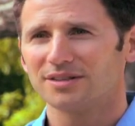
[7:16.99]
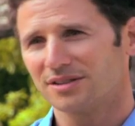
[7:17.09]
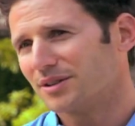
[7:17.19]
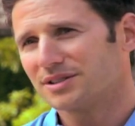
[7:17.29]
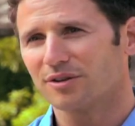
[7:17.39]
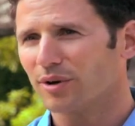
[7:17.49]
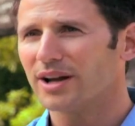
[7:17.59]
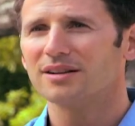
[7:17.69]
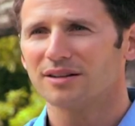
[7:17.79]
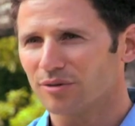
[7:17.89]
So it's a
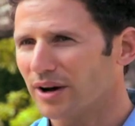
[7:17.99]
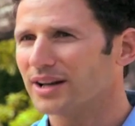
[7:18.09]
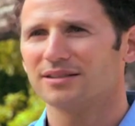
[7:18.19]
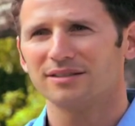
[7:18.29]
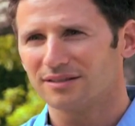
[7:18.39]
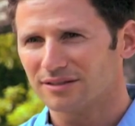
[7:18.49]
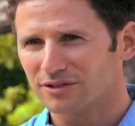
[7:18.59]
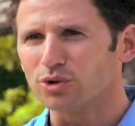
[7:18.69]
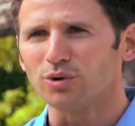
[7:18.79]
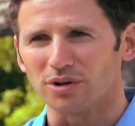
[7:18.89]
great, great
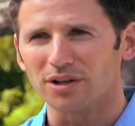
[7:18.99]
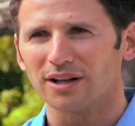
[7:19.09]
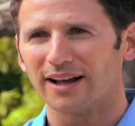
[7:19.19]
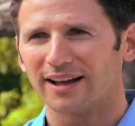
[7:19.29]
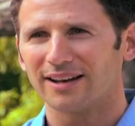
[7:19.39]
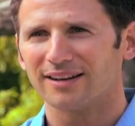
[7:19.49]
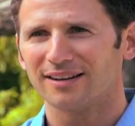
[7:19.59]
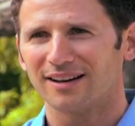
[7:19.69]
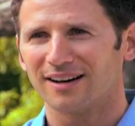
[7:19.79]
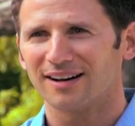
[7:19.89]
tool,
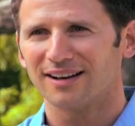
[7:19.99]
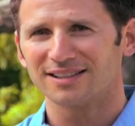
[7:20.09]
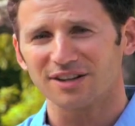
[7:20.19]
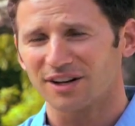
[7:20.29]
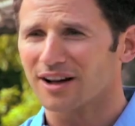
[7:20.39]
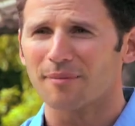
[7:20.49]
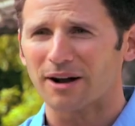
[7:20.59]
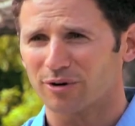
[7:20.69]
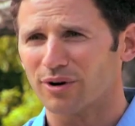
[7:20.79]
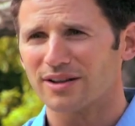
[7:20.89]
and uh, it's going to come
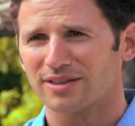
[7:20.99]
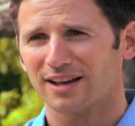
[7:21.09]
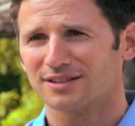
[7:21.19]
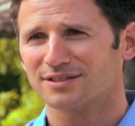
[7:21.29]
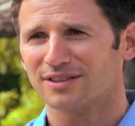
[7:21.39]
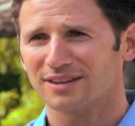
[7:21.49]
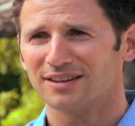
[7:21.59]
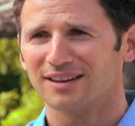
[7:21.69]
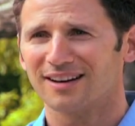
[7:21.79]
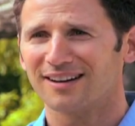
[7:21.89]
out great thanks to
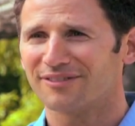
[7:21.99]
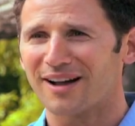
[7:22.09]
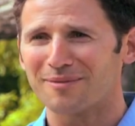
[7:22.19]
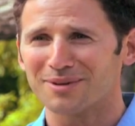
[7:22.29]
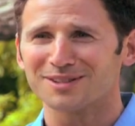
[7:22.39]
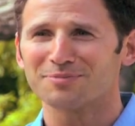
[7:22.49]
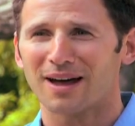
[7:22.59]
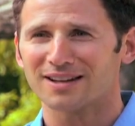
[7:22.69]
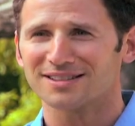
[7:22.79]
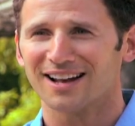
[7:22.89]
the uh, fabulous
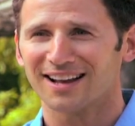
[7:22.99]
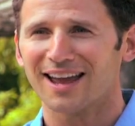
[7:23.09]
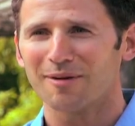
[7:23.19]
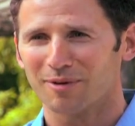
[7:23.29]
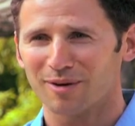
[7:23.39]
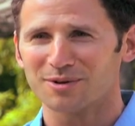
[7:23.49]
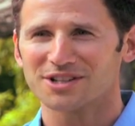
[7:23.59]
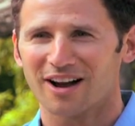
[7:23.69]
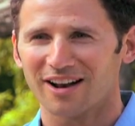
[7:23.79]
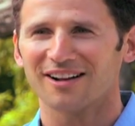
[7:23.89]
Panasonic camera that we
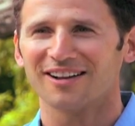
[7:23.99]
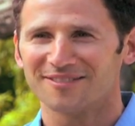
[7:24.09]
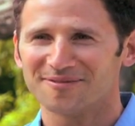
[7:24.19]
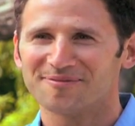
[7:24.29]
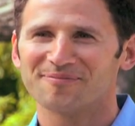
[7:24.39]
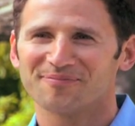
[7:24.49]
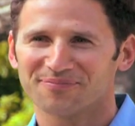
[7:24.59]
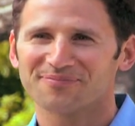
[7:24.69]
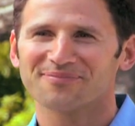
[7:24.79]
shot it on.